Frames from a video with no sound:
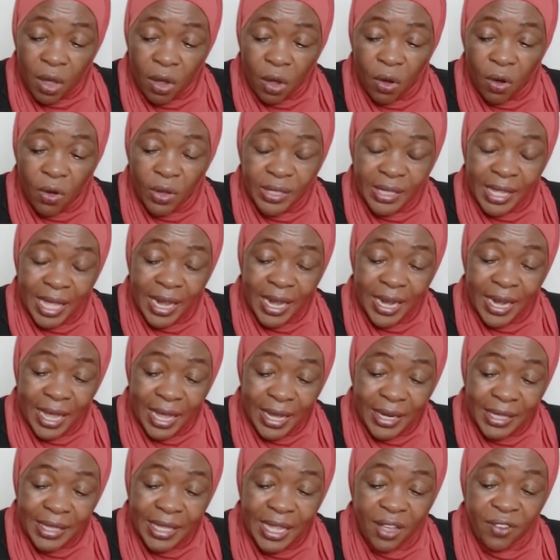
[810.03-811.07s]
or they
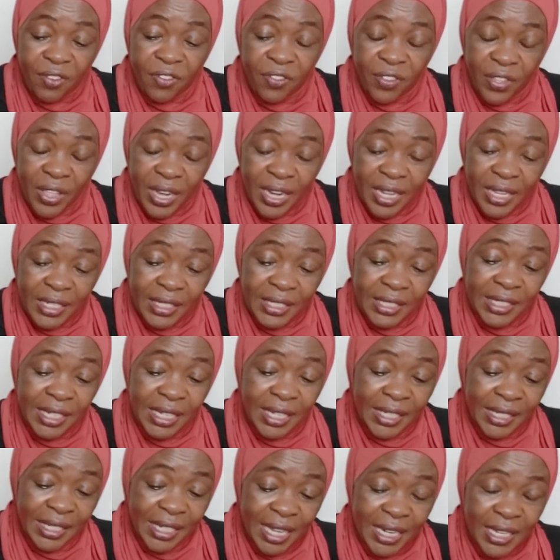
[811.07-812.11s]
let their feelings
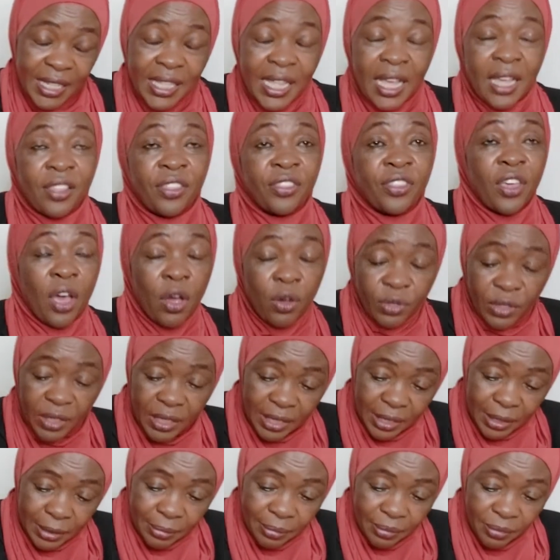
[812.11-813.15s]
dictate their
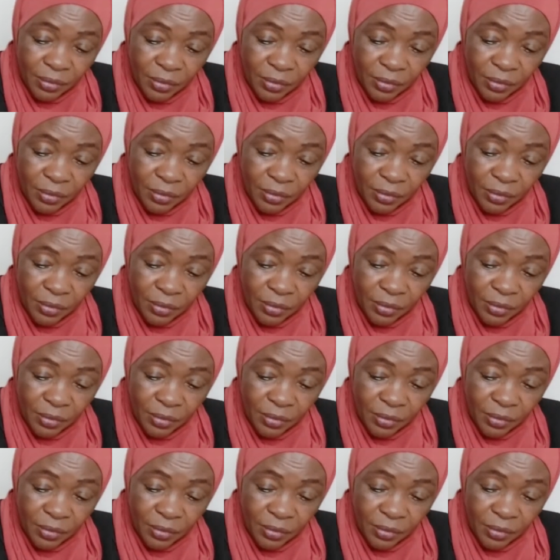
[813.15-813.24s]
thoughts.